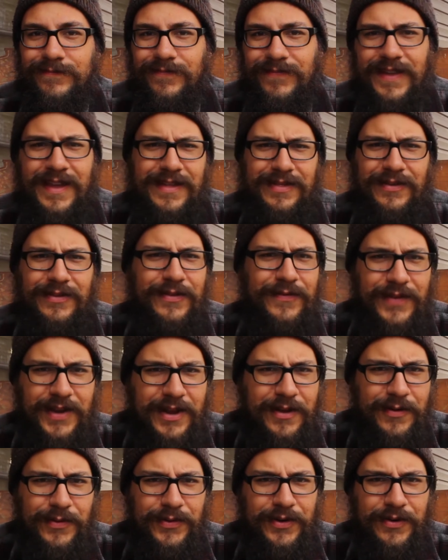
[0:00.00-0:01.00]
Hey, I thought the
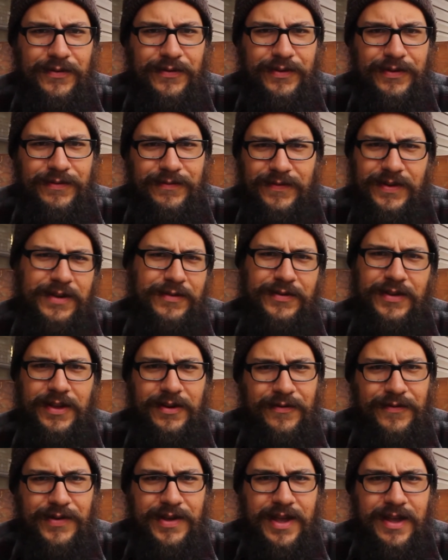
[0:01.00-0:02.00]
video was over. The video's not
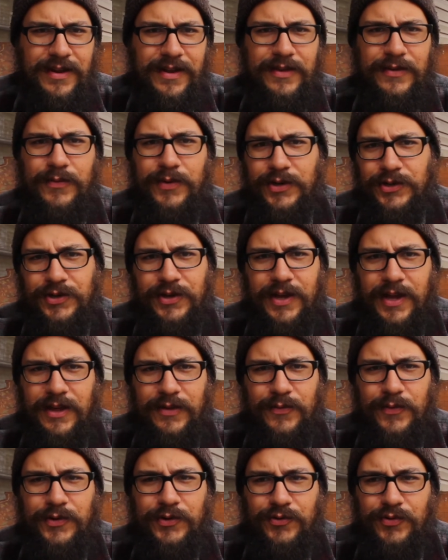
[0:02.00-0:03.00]
over yet because I want to show you
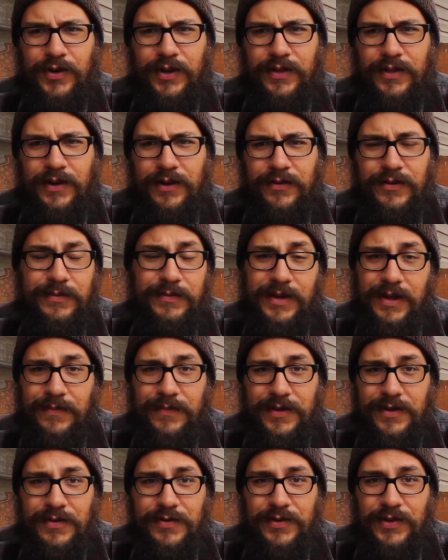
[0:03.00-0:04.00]
guys one trick that I'll
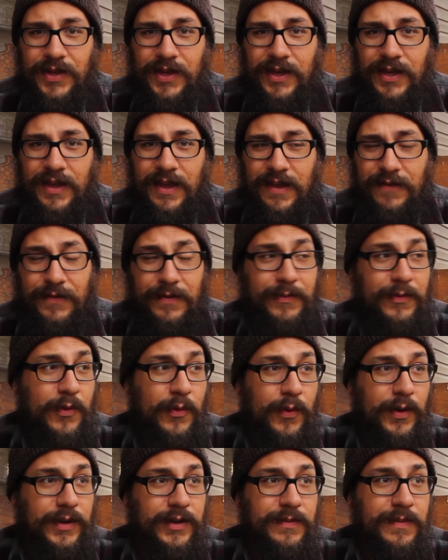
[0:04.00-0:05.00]
sometimes use if I'm
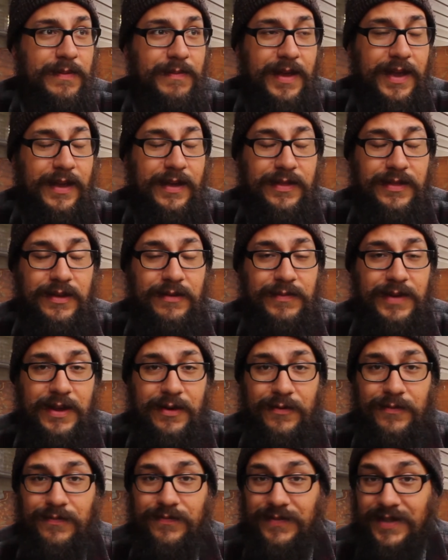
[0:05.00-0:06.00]
going to be making a
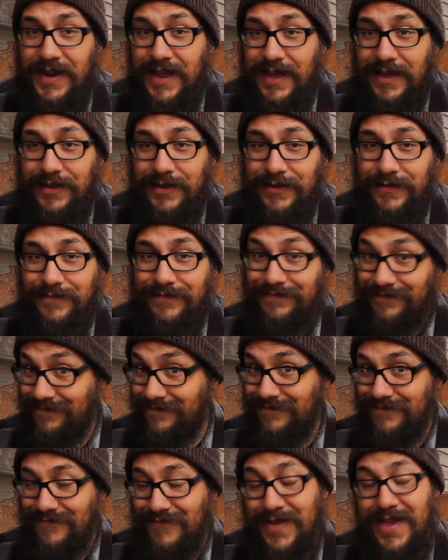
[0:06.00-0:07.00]
thumbnail that has
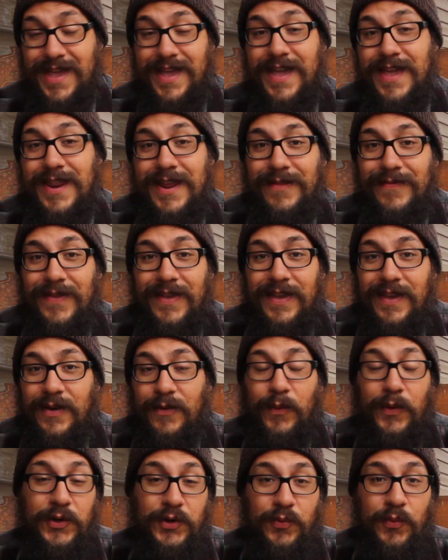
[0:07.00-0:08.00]
me in it.
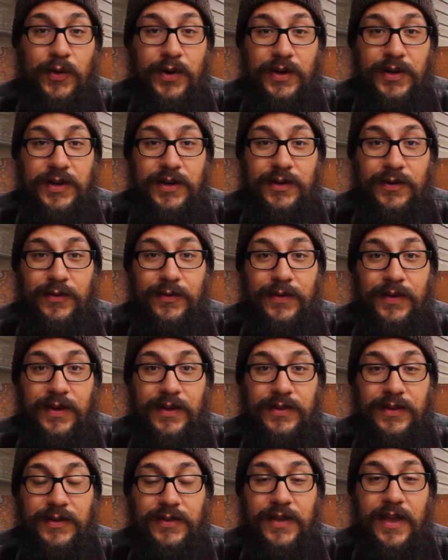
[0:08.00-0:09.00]
What you want to do
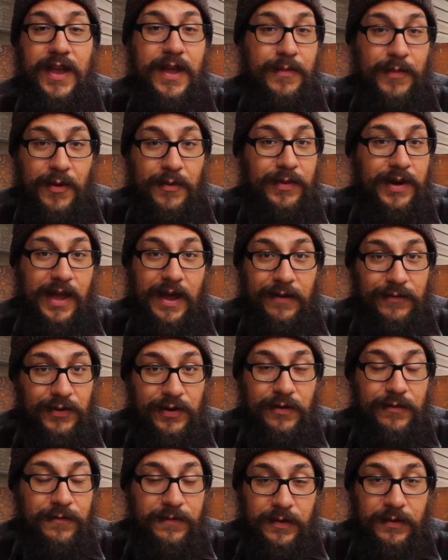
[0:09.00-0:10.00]
is just take a moment after
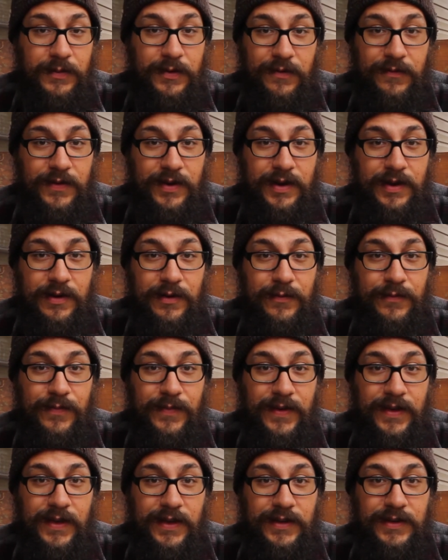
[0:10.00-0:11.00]
you film your video
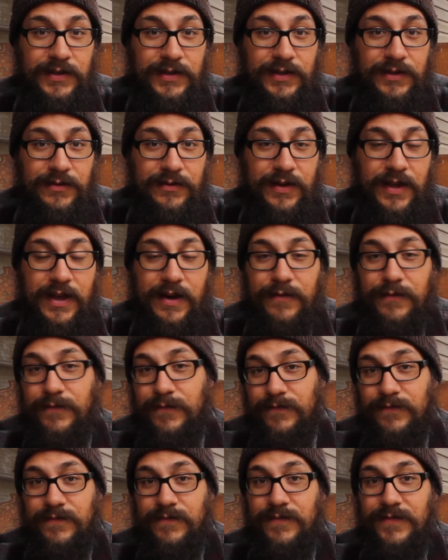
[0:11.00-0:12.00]
to kind of
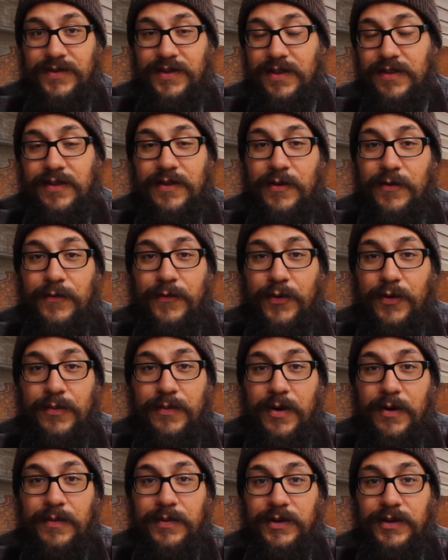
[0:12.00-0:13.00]
sit still for a
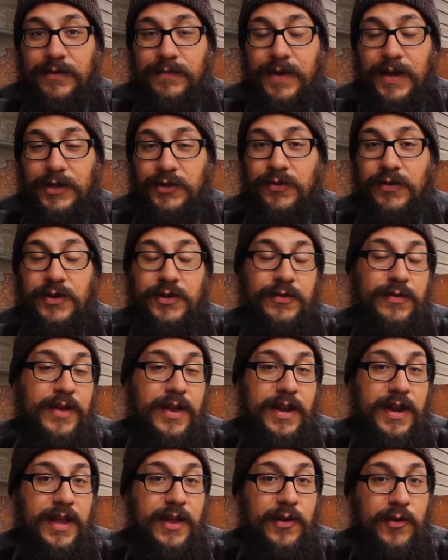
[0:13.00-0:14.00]
moment to make sure that you
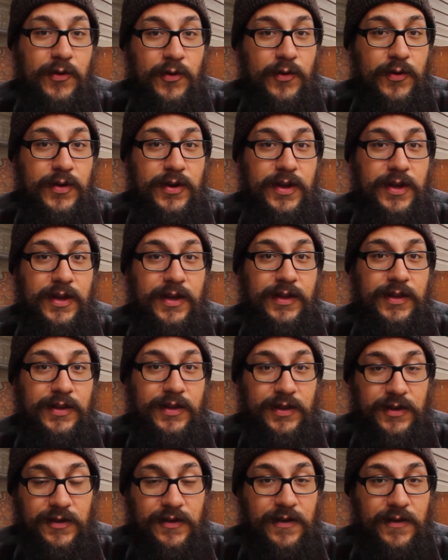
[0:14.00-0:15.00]
get a good
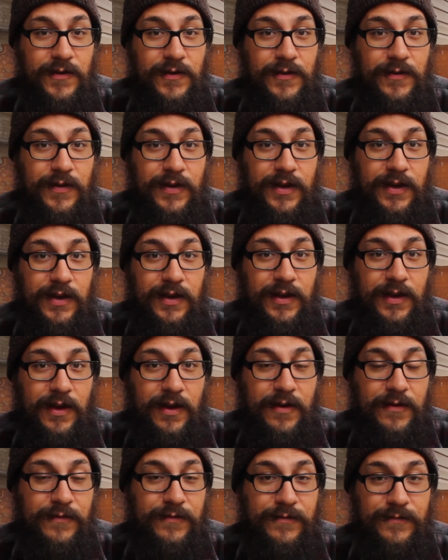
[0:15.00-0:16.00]
still
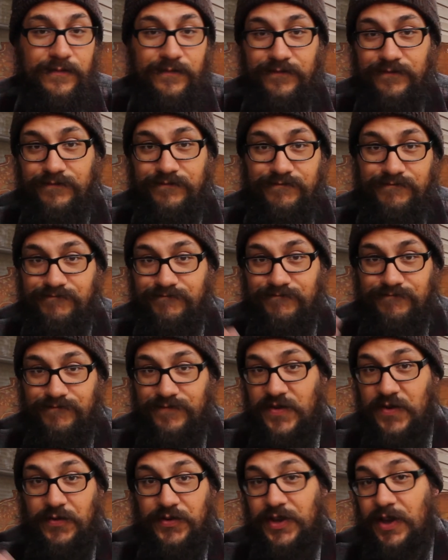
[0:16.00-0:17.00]
of
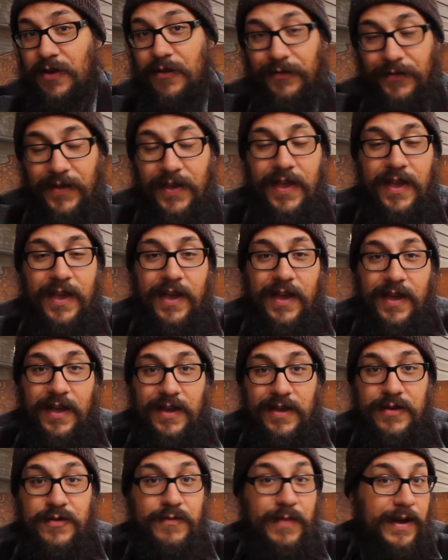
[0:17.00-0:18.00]
yourself.
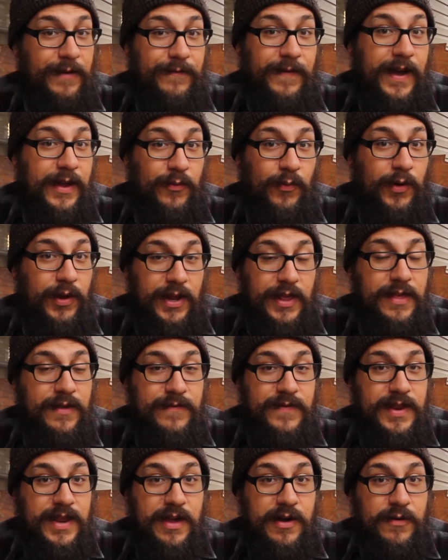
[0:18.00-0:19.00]
You might find one in the
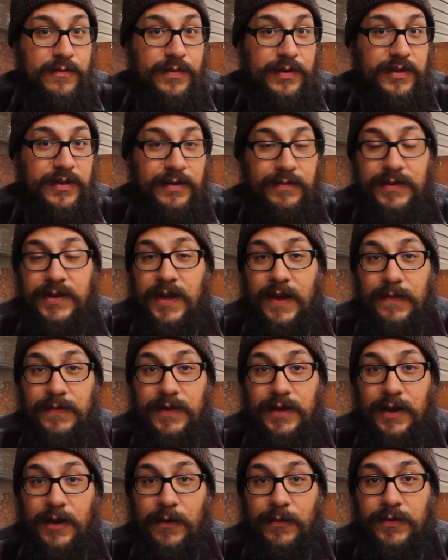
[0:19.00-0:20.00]
video, but sometimes
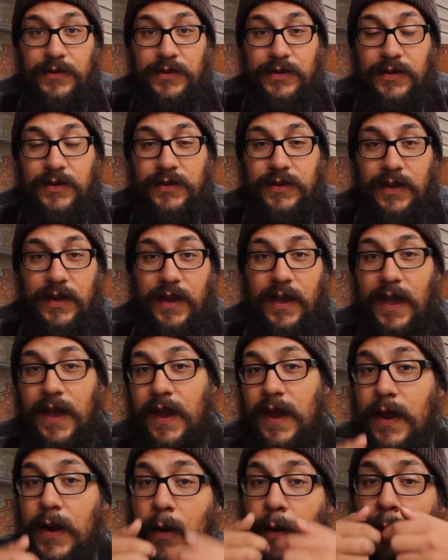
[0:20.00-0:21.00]
it helps to just say,
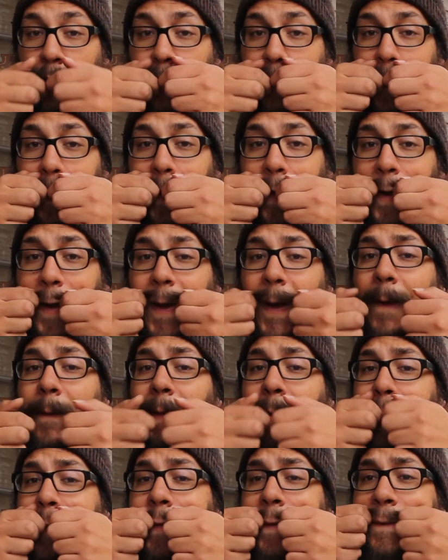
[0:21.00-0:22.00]
hey, you know, let me
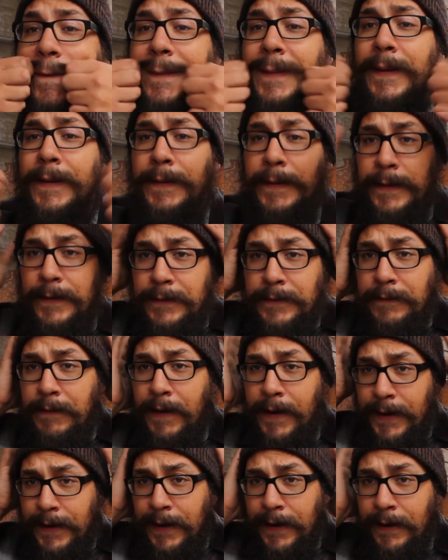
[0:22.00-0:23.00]
make sure everything looks
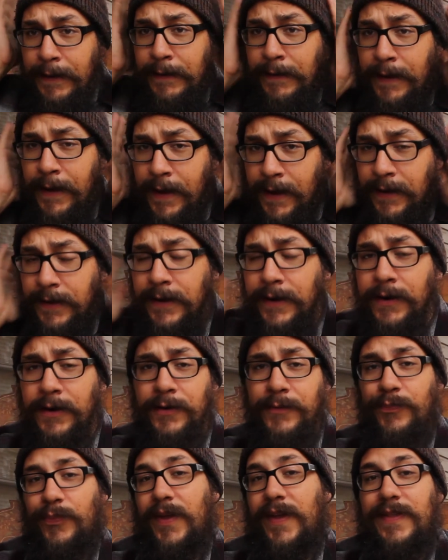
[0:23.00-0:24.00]
right. Yeah, you
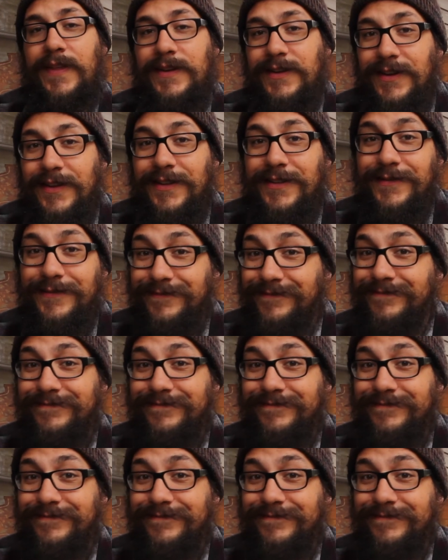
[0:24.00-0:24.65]
know, and then just